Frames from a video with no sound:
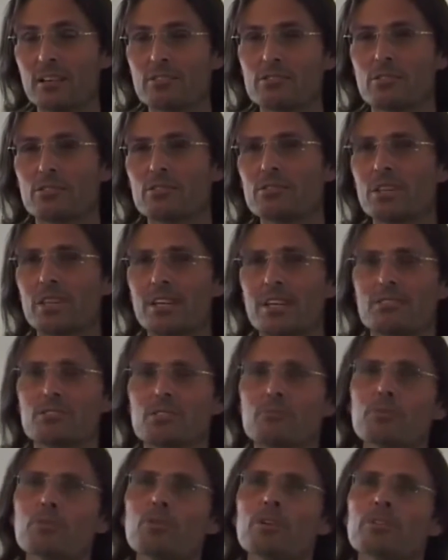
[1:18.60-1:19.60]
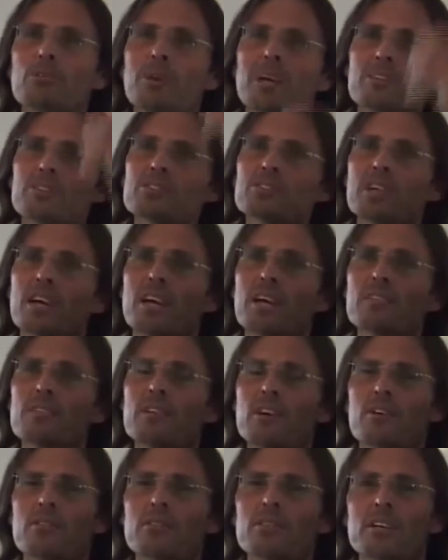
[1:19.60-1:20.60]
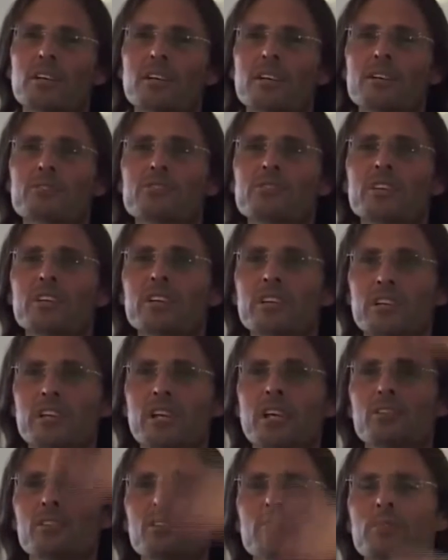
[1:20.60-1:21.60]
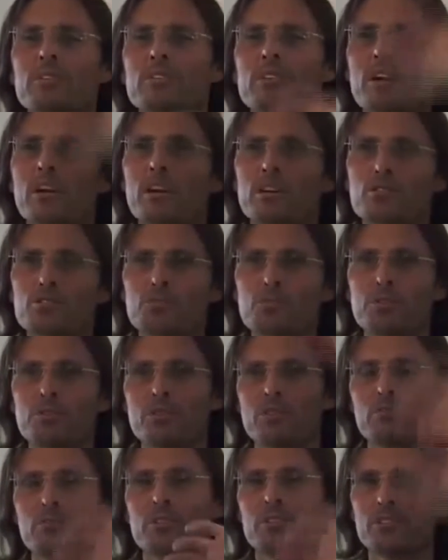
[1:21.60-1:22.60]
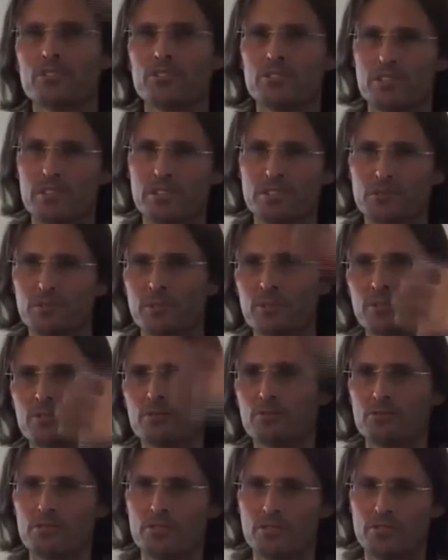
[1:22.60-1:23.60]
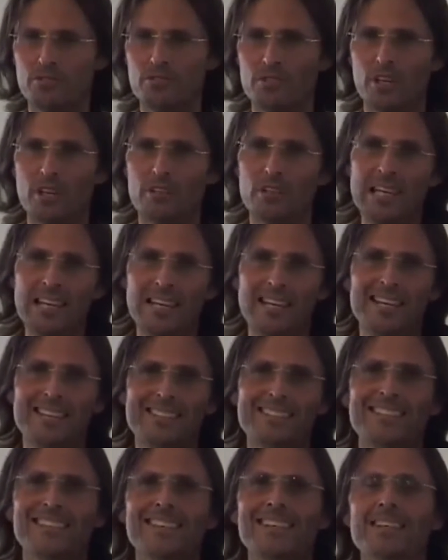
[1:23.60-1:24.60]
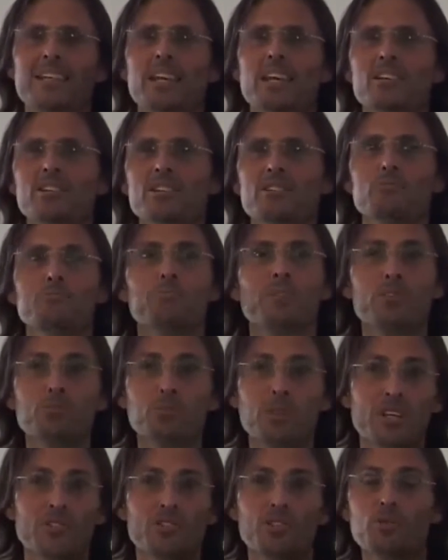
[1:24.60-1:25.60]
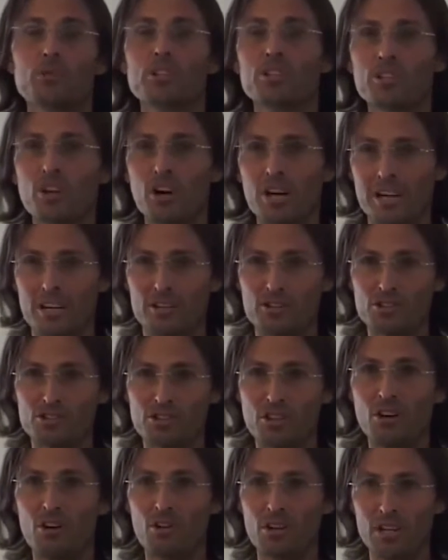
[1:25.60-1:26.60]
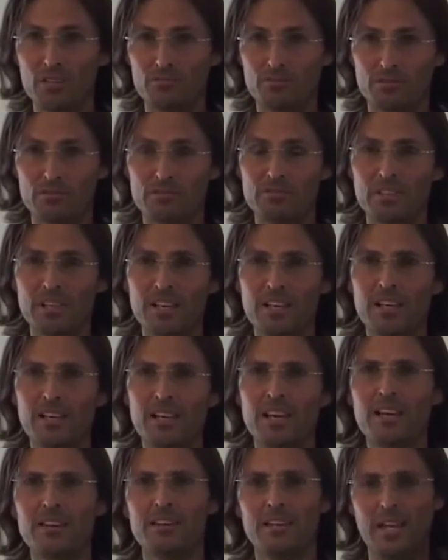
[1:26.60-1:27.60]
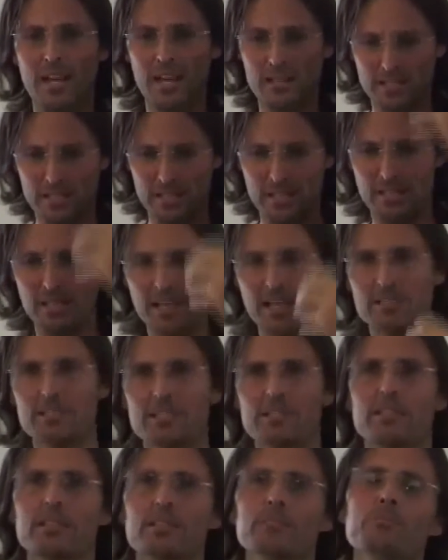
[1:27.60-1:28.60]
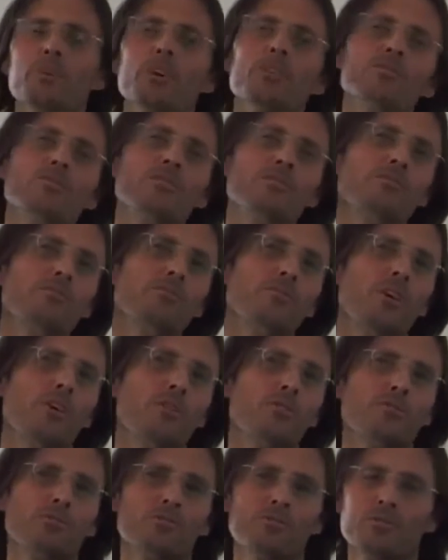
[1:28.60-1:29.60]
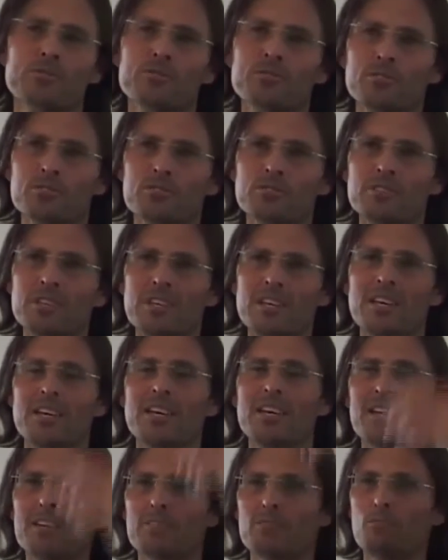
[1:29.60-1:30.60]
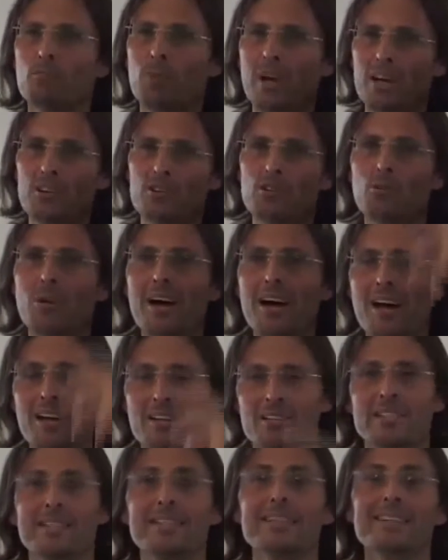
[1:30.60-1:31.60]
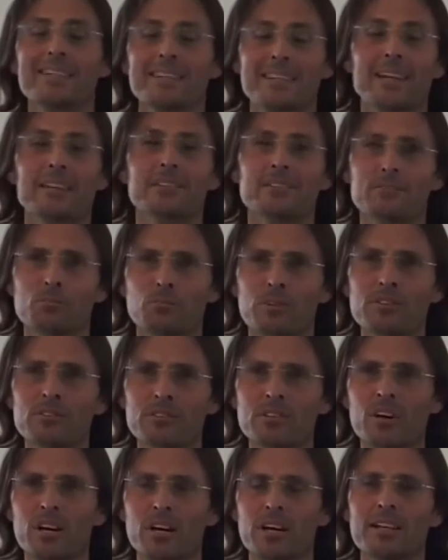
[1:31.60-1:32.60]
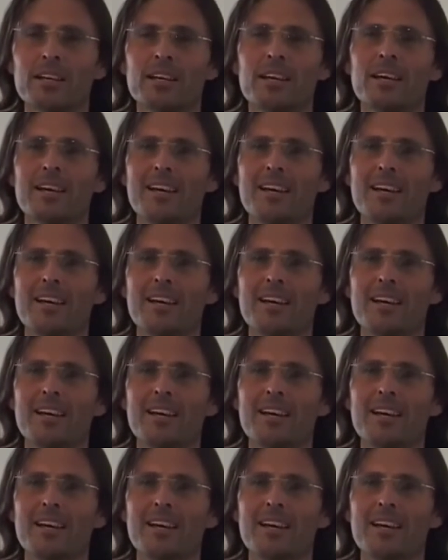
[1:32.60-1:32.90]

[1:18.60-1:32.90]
So it's important to understand, though, that it's the connection with the Holy Spirit, which is the Spirit of truth. So it's the connection between you and God at a soul level that actually lets the emotion flow through you, where you are actually connected with God.